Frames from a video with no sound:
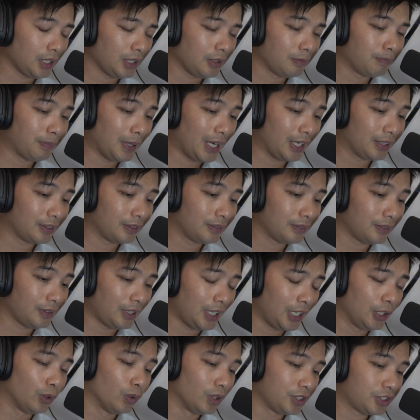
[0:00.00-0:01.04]
but
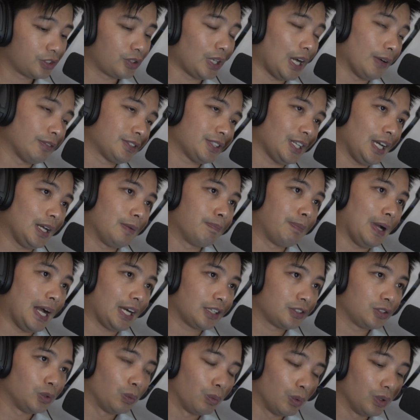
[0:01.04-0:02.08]
I always gravitate
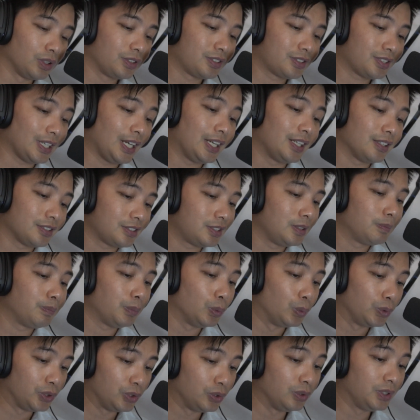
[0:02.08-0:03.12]
back towards, say, a
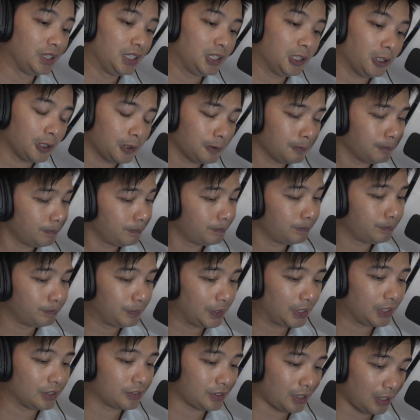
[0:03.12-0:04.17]
simple uni knot,
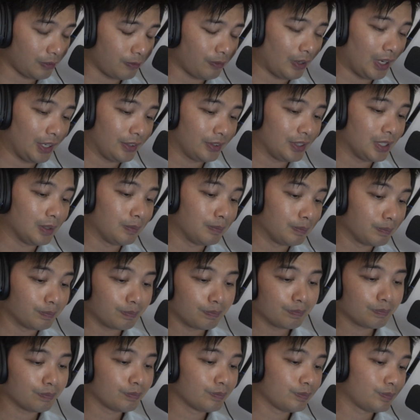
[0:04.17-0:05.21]
because I find them
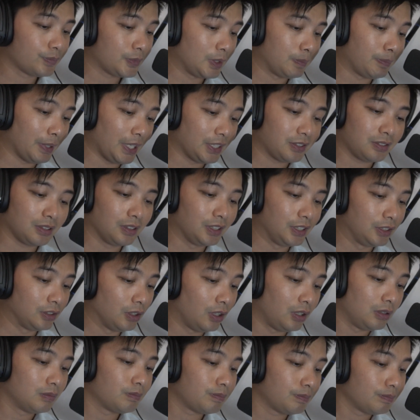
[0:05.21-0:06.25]
to basically
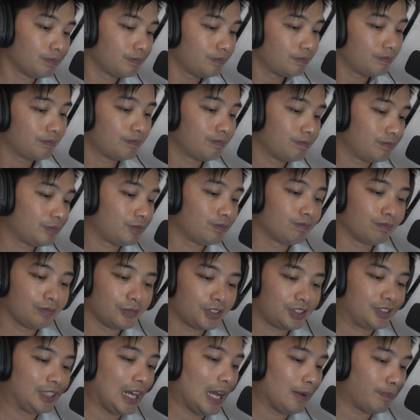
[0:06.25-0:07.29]
not
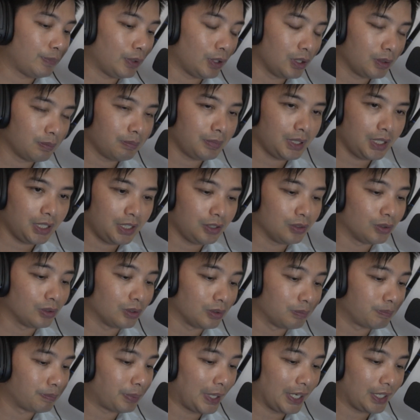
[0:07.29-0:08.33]
snap on me
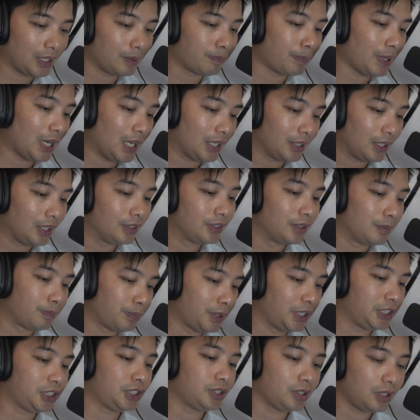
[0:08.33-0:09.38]
or break apart under
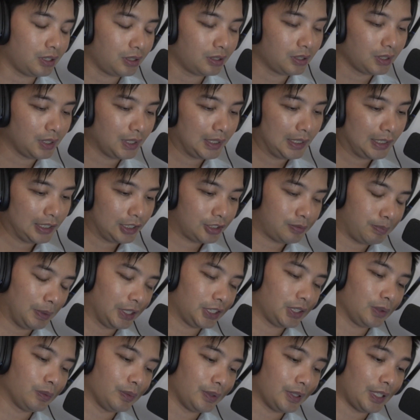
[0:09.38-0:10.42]
pressure,
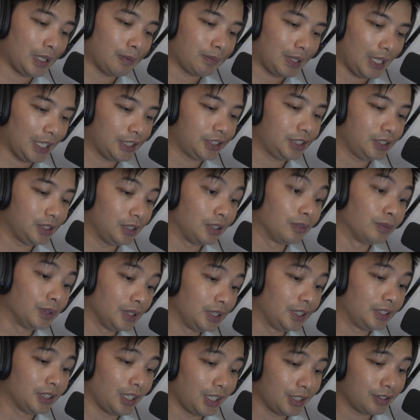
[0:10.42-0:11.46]
especially when I'm catching a
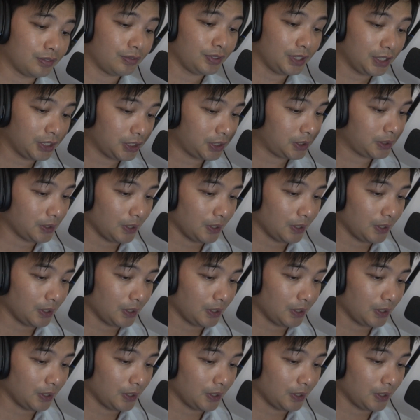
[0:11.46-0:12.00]
really nice fish.